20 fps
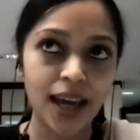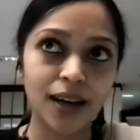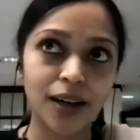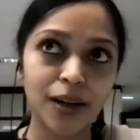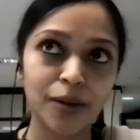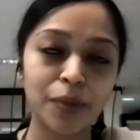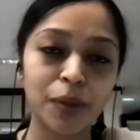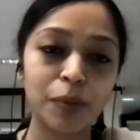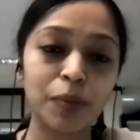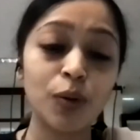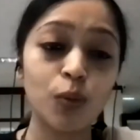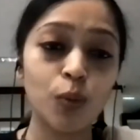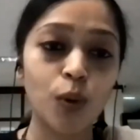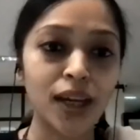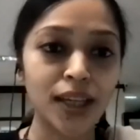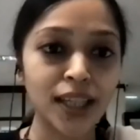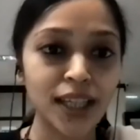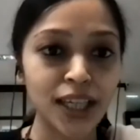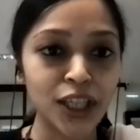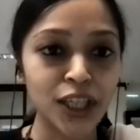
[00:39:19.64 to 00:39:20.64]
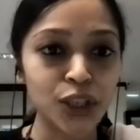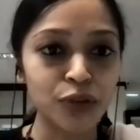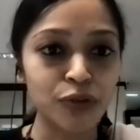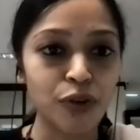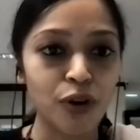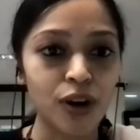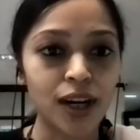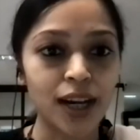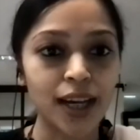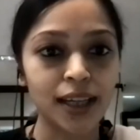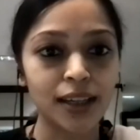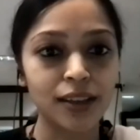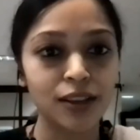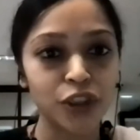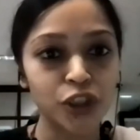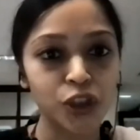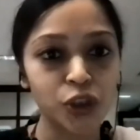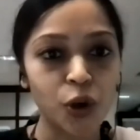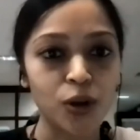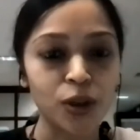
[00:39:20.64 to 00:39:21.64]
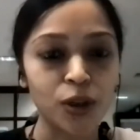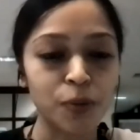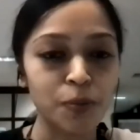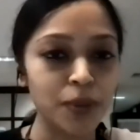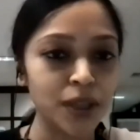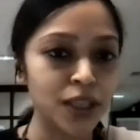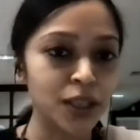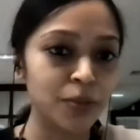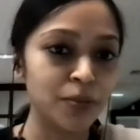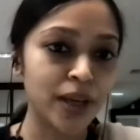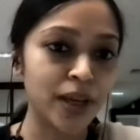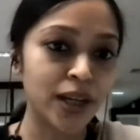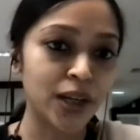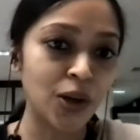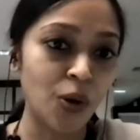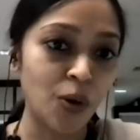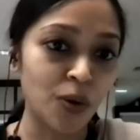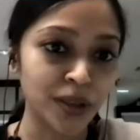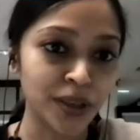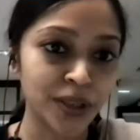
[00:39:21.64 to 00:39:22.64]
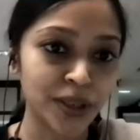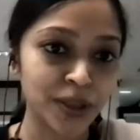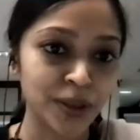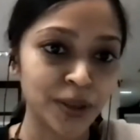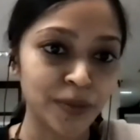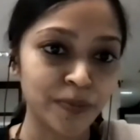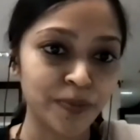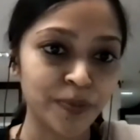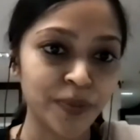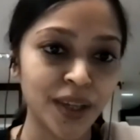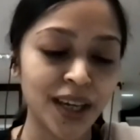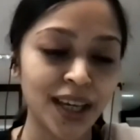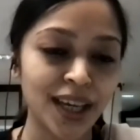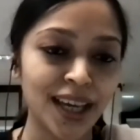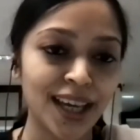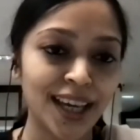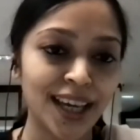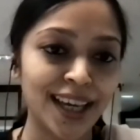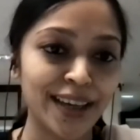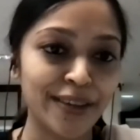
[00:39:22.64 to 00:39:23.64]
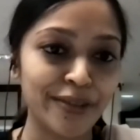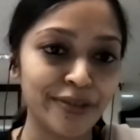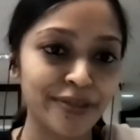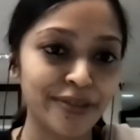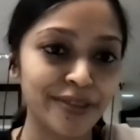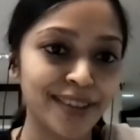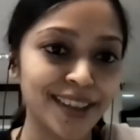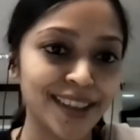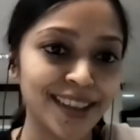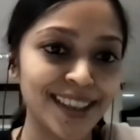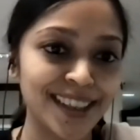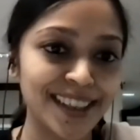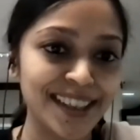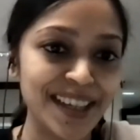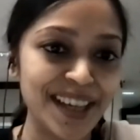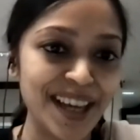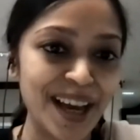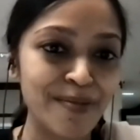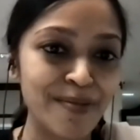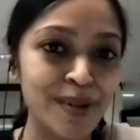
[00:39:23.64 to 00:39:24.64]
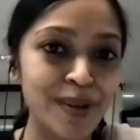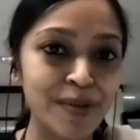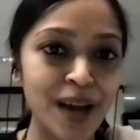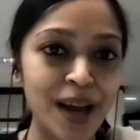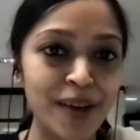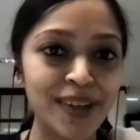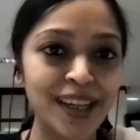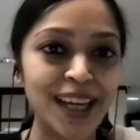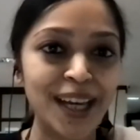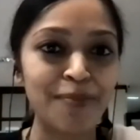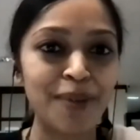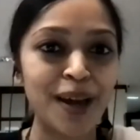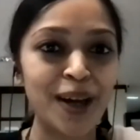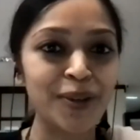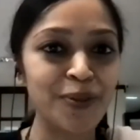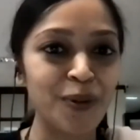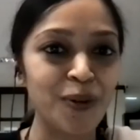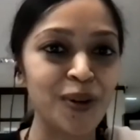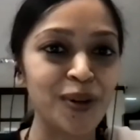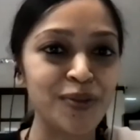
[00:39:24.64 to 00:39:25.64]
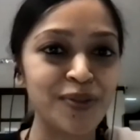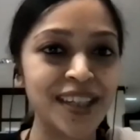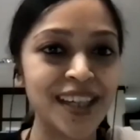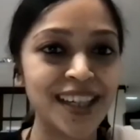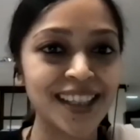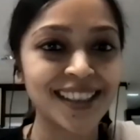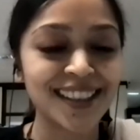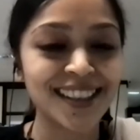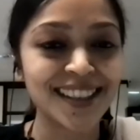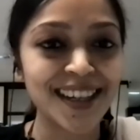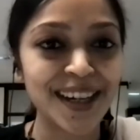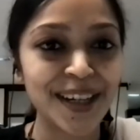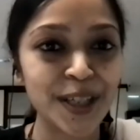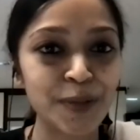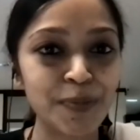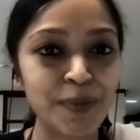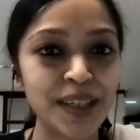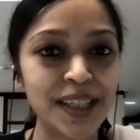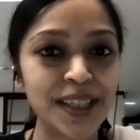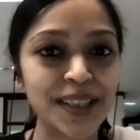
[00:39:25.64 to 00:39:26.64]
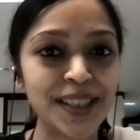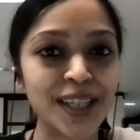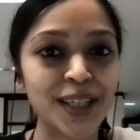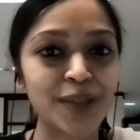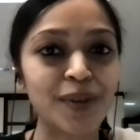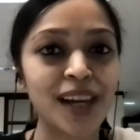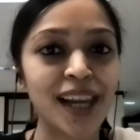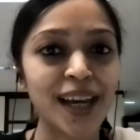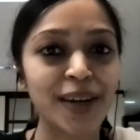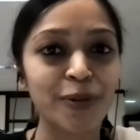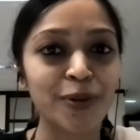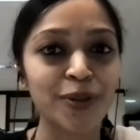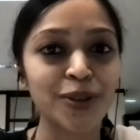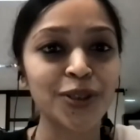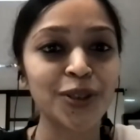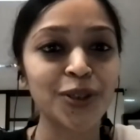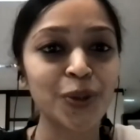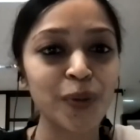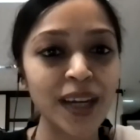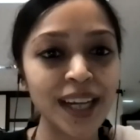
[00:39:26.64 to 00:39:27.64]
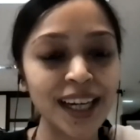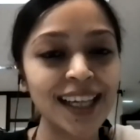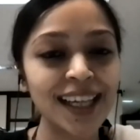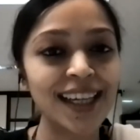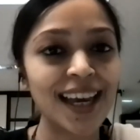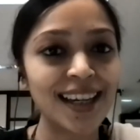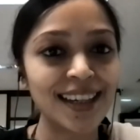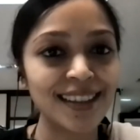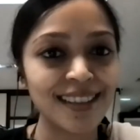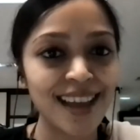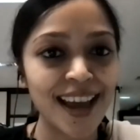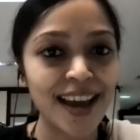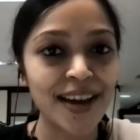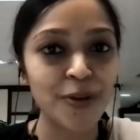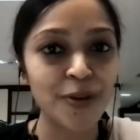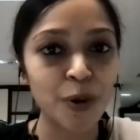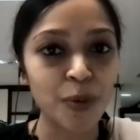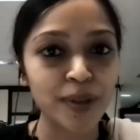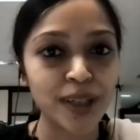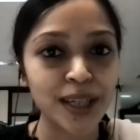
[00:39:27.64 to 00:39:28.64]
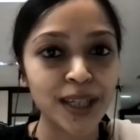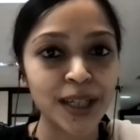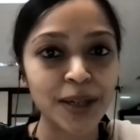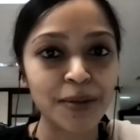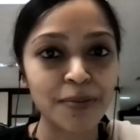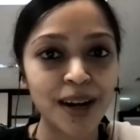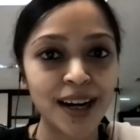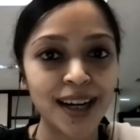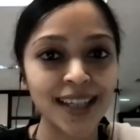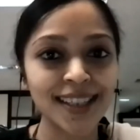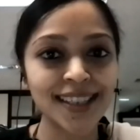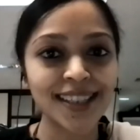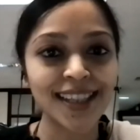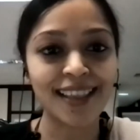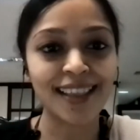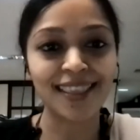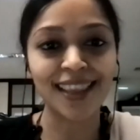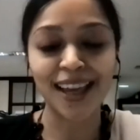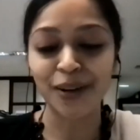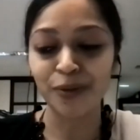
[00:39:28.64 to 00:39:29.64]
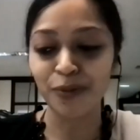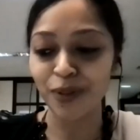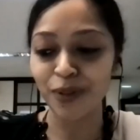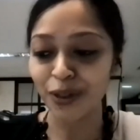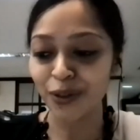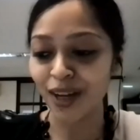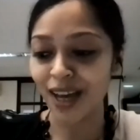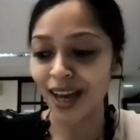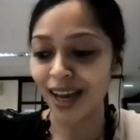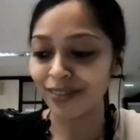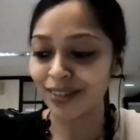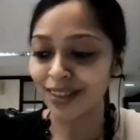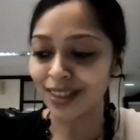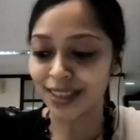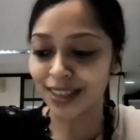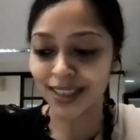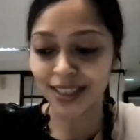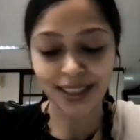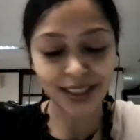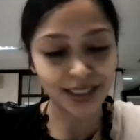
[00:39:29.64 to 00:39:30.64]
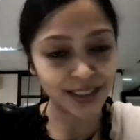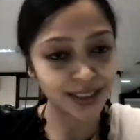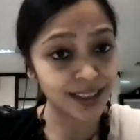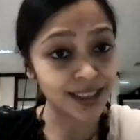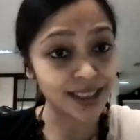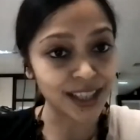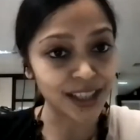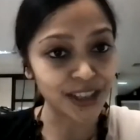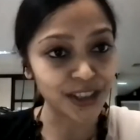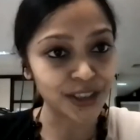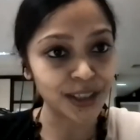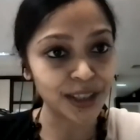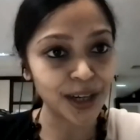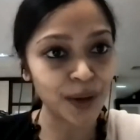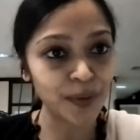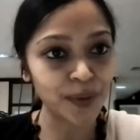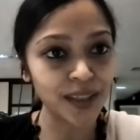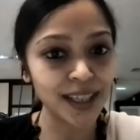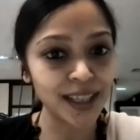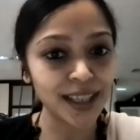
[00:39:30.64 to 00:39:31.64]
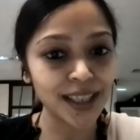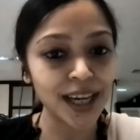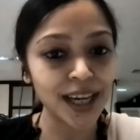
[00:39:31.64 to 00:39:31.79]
maybe one each for in the short, medium, and long term. If I will get back to all of the other speakers as well. I wanted to quickly get their opening remarks, and then we could have a discussion around it.